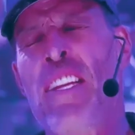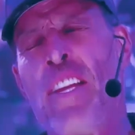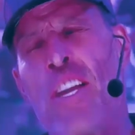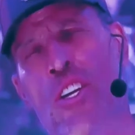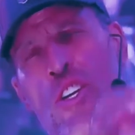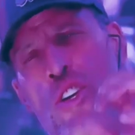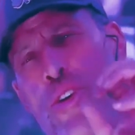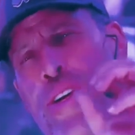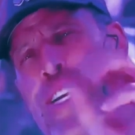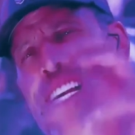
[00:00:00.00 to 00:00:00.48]
To
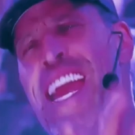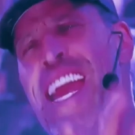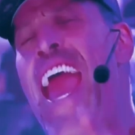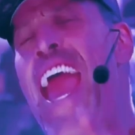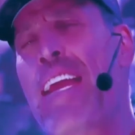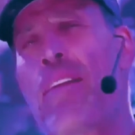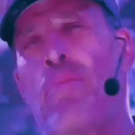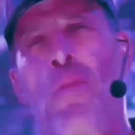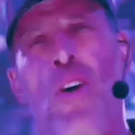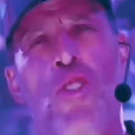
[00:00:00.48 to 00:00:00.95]

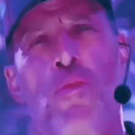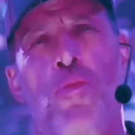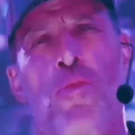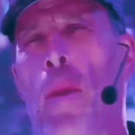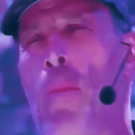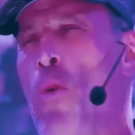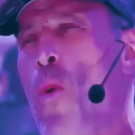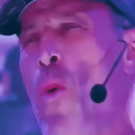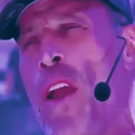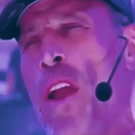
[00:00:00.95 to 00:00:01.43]
create, most
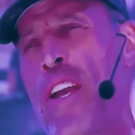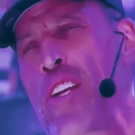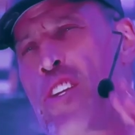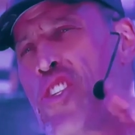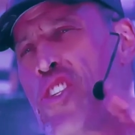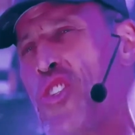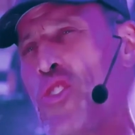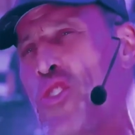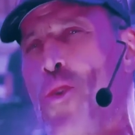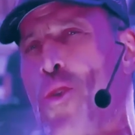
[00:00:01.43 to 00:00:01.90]
people want to
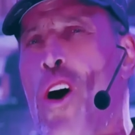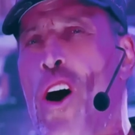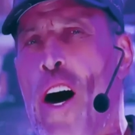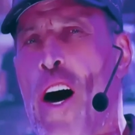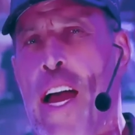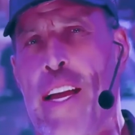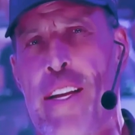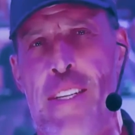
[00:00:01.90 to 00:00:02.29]
destroy.